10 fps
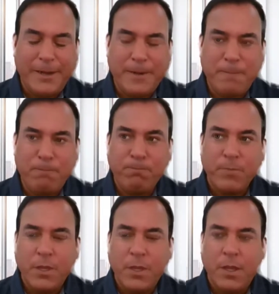Um,
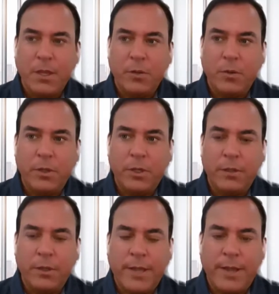
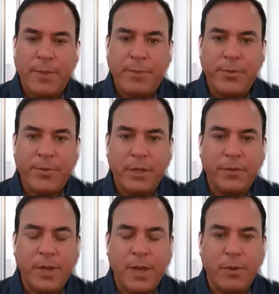a lot of people
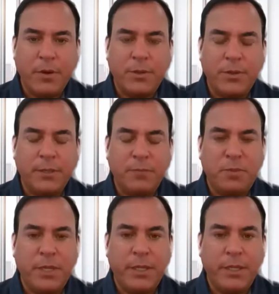think of commerce
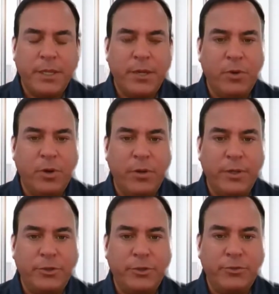as playing a key
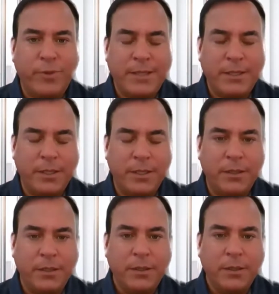role in
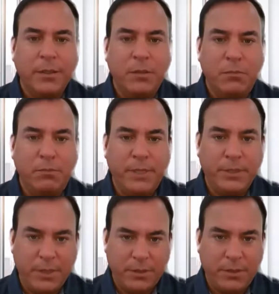attracting
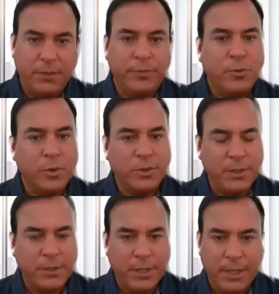business, and of
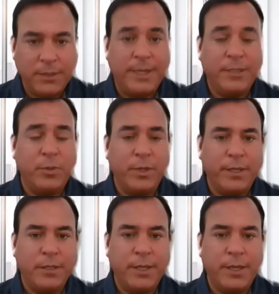course it does, and that's
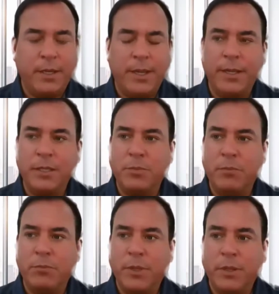what gets the
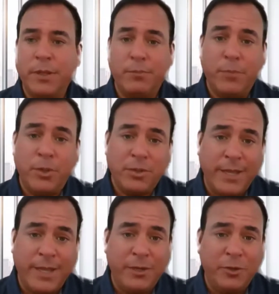headlines. But
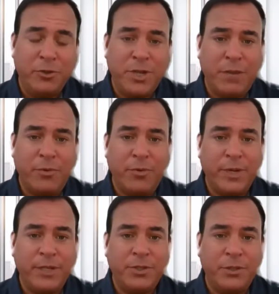most net new job
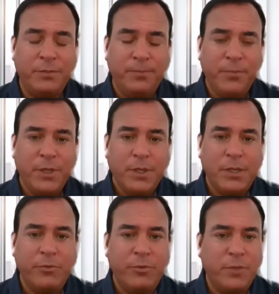creation
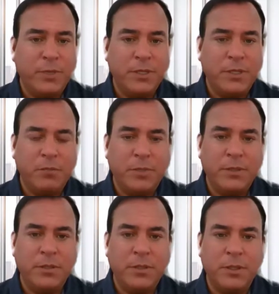comes from existing
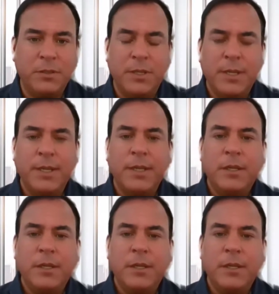businesses.